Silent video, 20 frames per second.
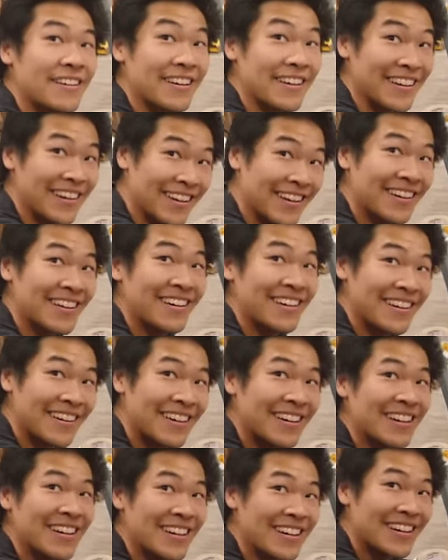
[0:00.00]
Eh?
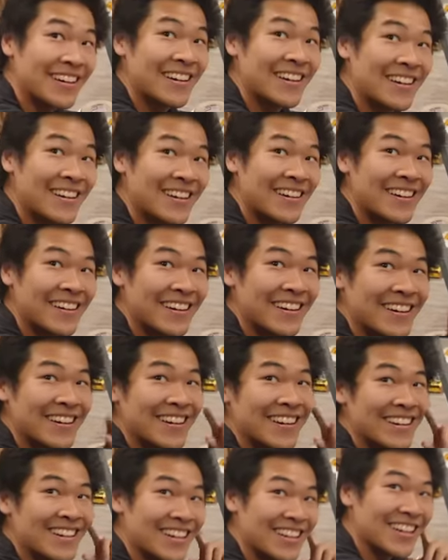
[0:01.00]
Are you gonna bet
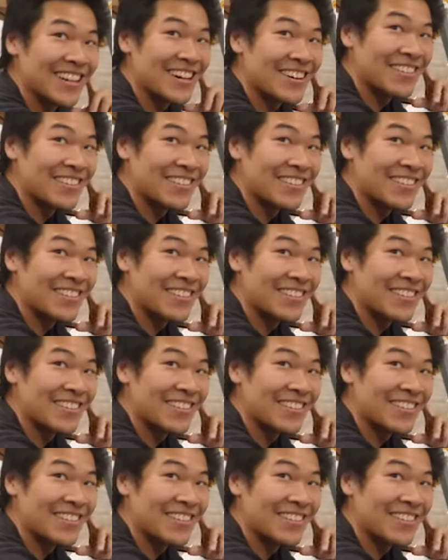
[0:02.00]
that? Because yeah.